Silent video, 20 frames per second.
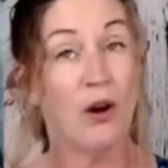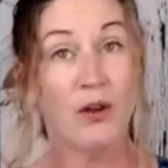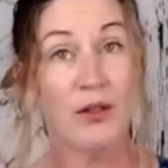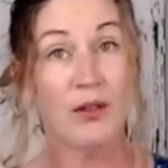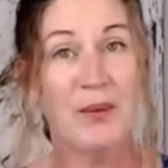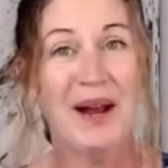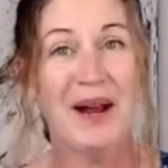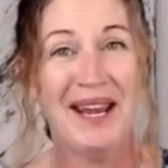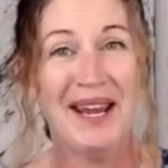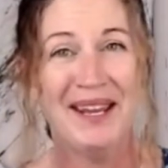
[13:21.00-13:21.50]

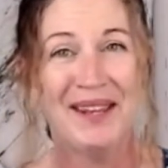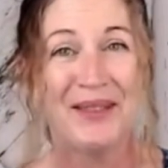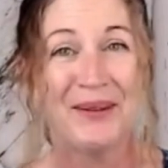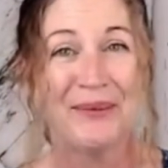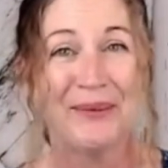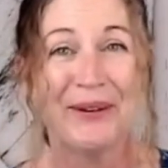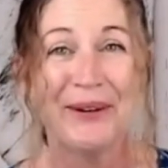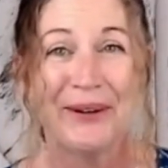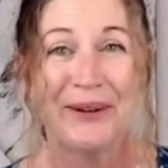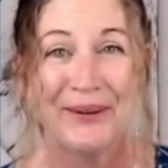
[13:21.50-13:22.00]
way
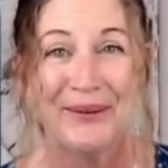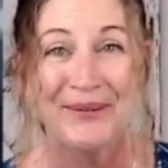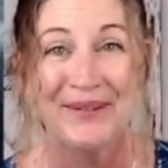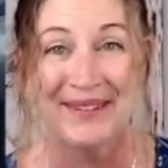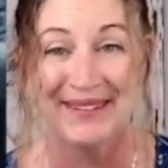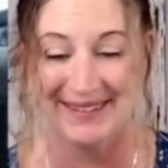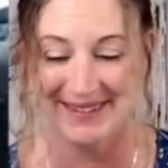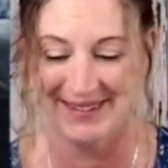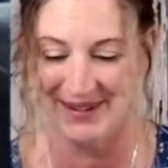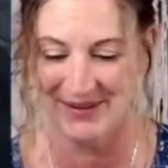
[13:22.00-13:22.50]
through,
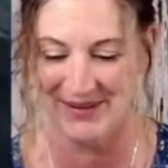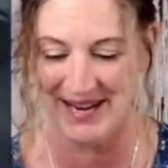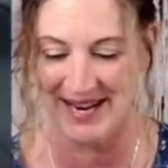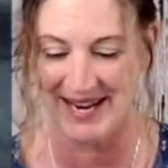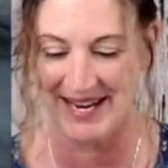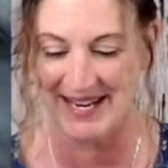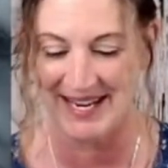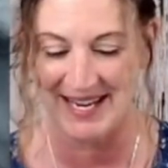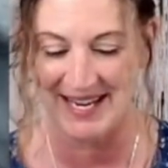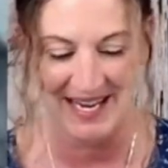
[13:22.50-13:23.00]

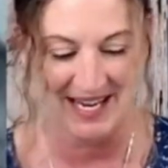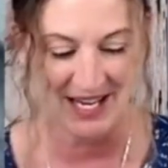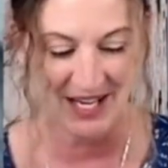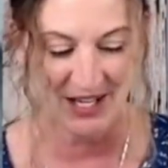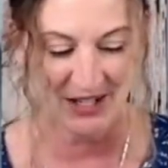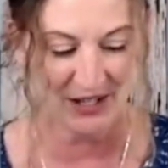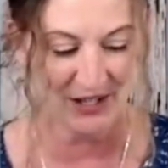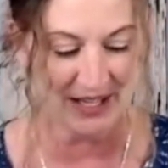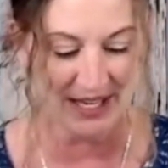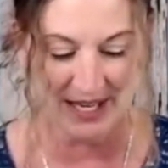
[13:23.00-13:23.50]
okay?
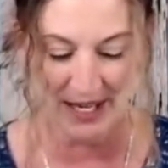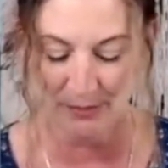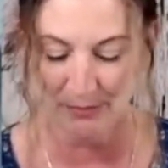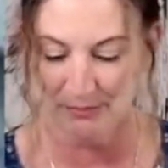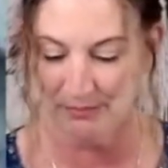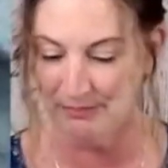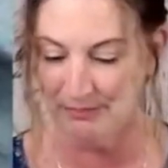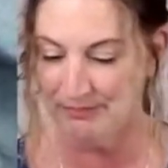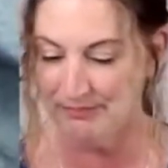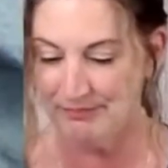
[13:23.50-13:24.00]
You can't
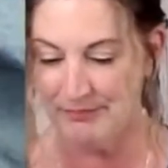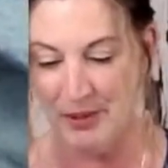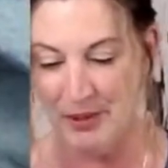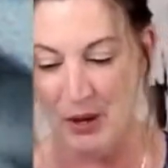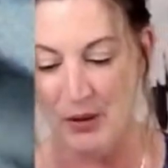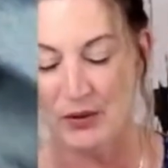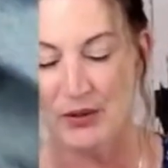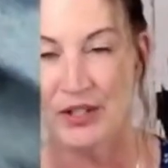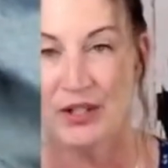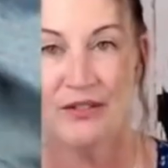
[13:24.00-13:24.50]

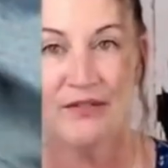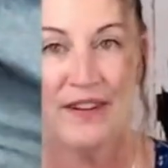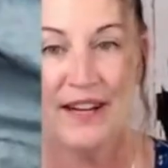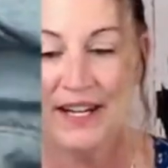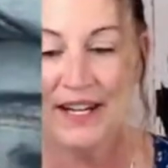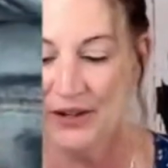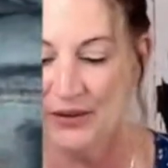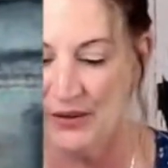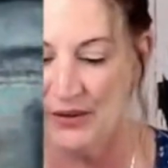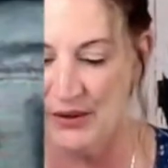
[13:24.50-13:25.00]
poke your
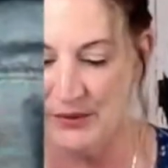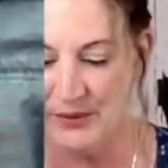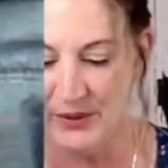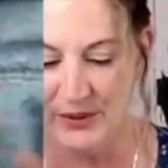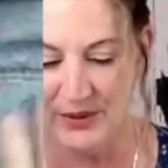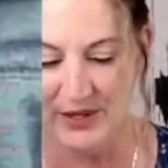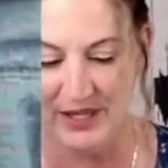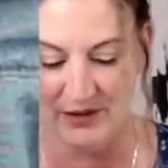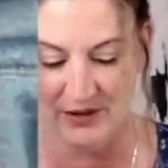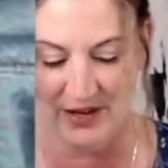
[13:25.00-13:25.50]
finger
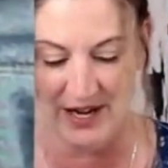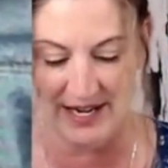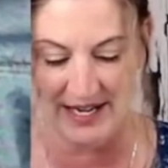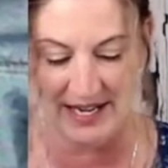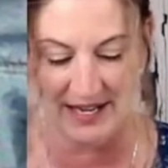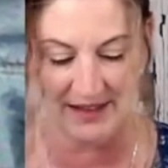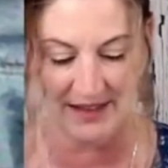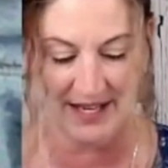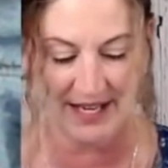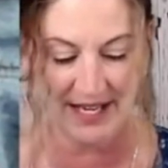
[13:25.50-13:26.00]
through it or
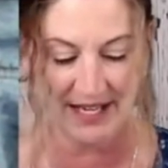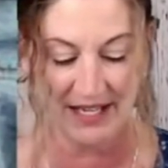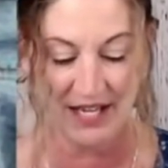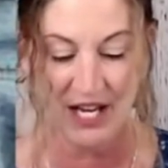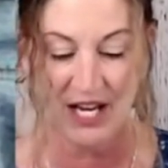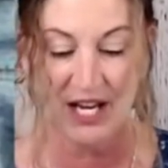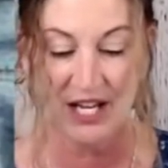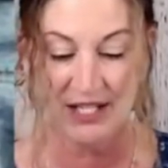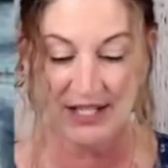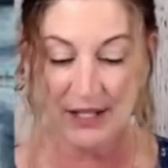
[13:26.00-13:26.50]
anything.
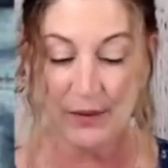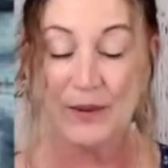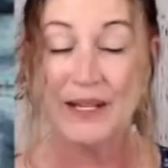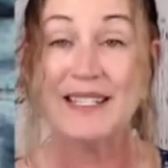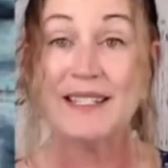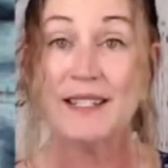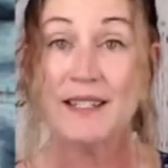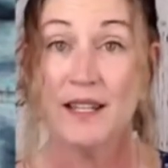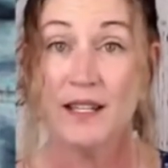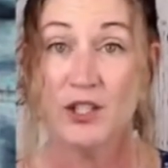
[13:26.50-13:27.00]
So
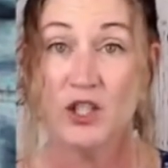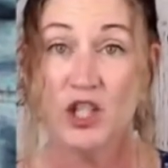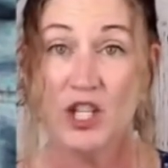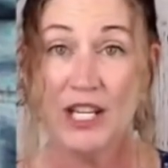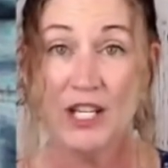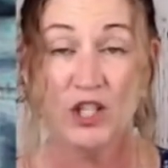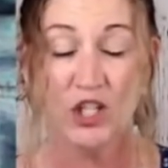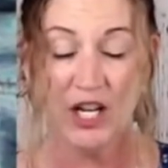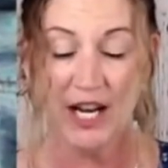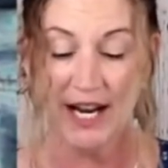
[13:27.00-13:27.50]
it, the
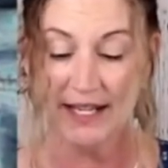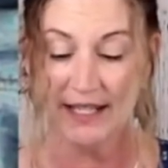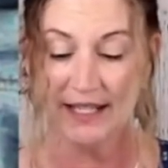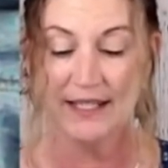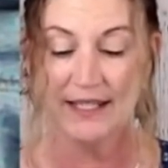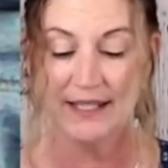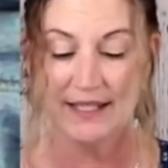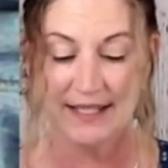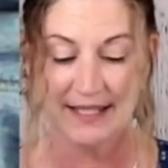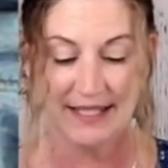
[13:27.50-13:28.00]
jean jacket
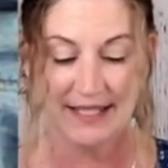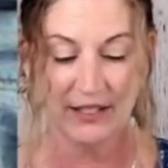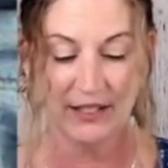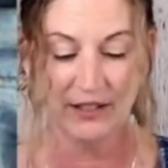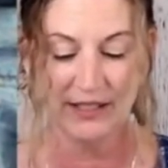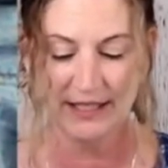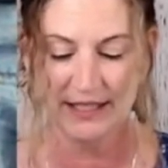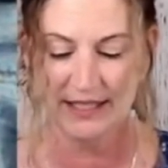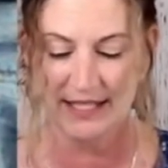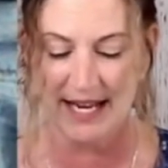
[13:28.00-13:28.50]
is
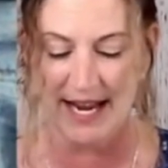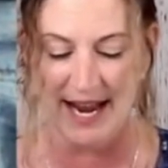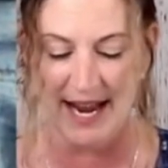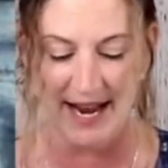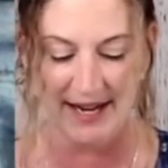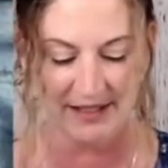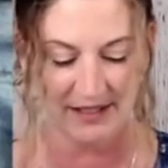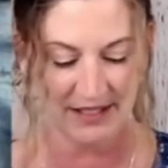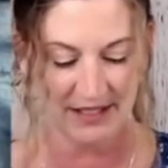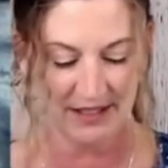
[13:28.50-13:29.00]
still
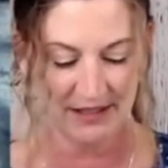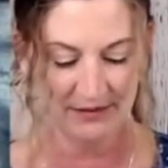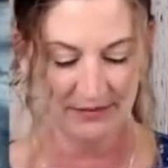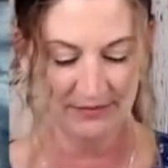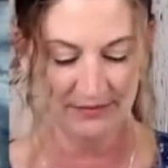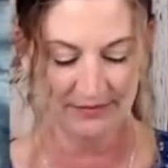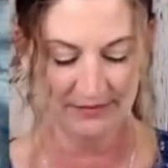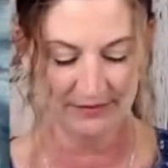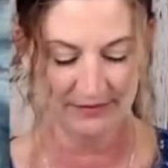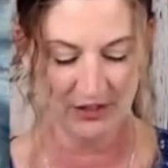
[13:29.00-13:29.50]
intact,
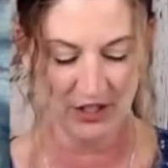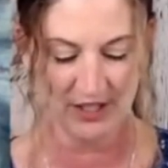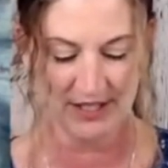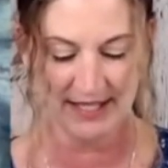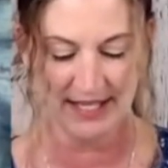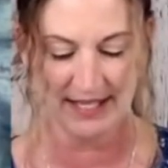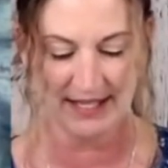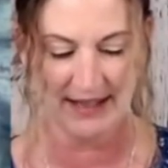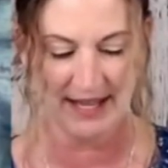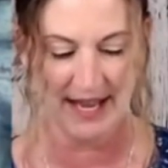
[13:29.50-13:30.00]
just
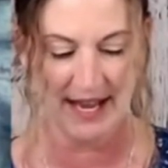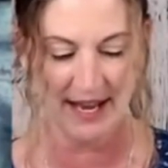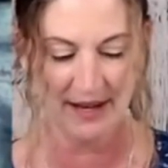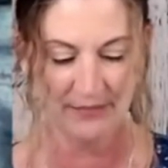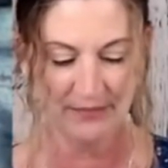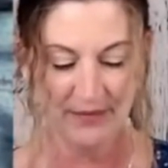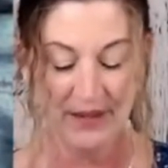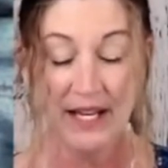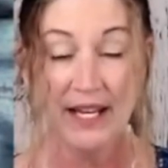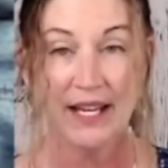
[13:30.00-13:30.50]
like that.
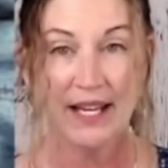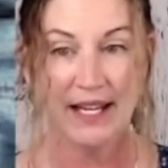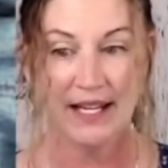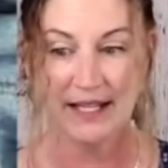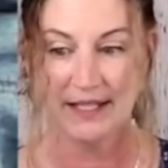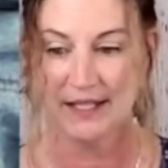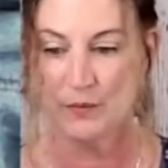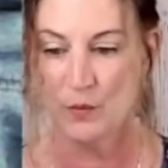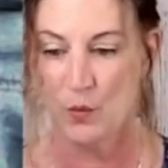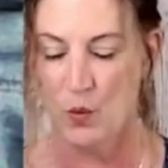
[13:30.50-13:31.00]
It
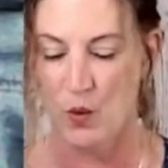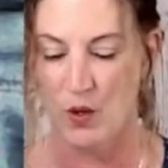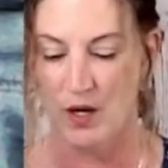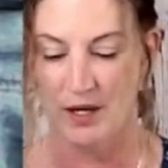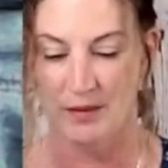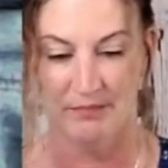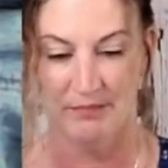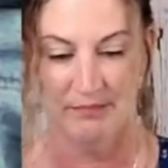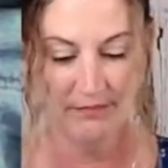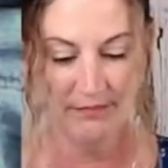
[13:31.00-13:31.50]
is
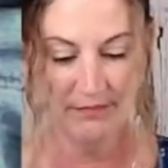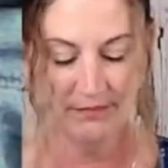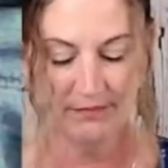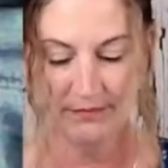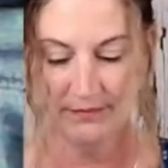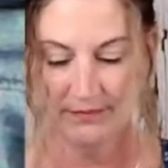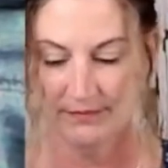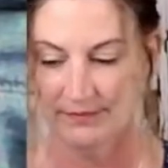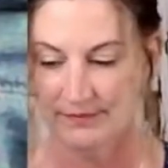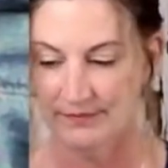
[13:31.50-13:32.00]
warm.
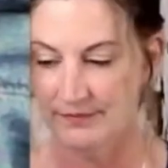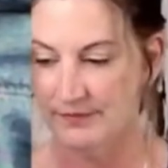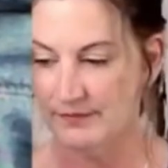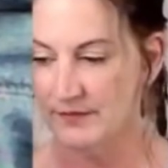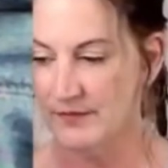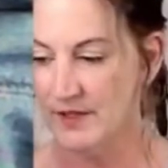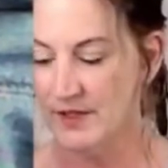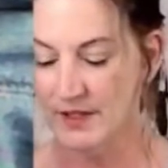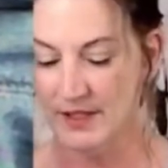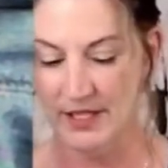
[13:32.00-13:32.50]

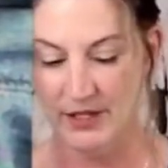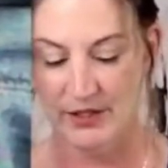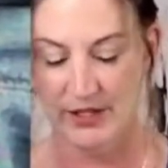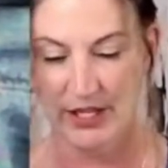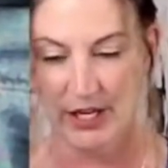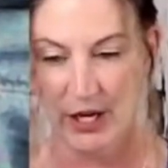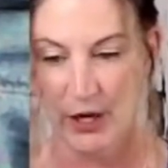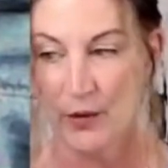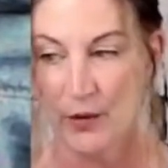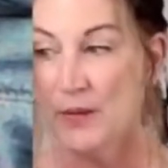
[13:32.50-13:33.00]
There you
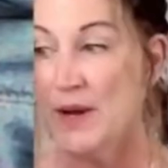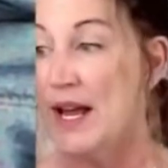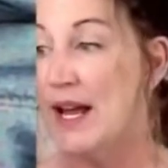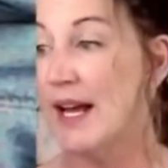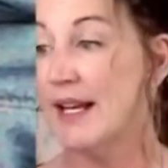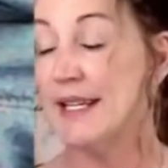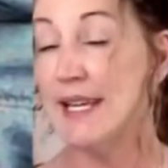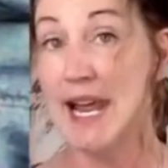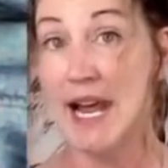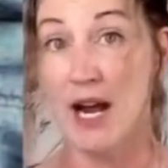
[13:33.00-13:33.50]
go.
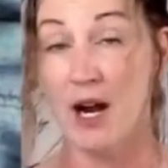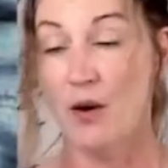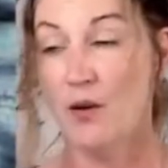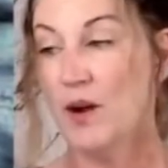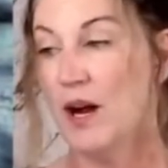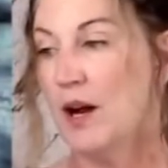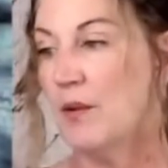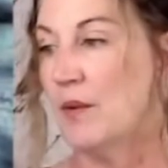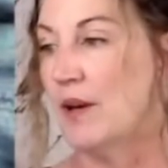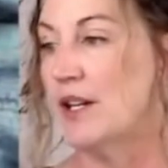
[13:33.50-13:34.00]
Now
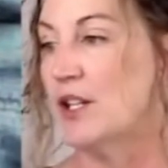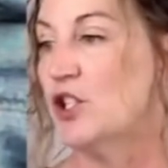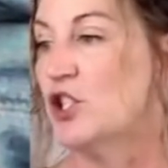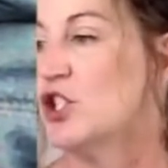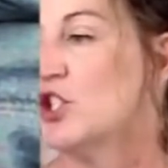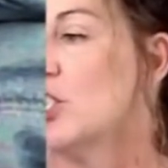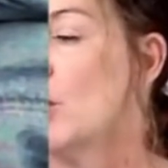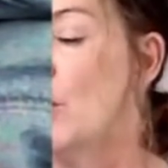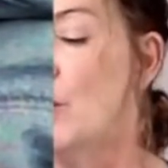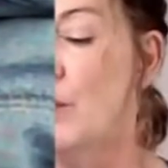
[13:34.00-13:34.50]
I want to
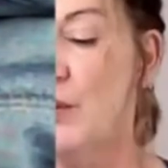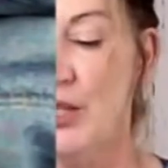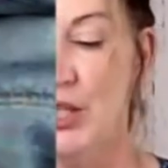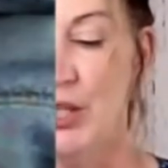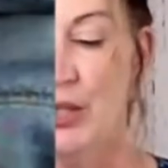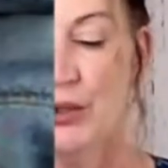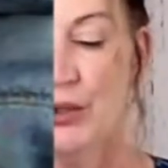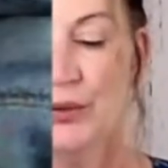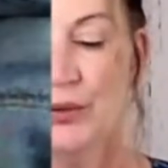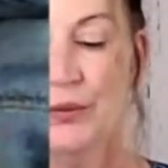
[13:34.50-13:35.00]
show
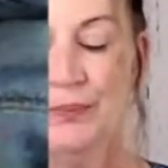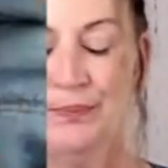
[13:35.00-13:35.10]
you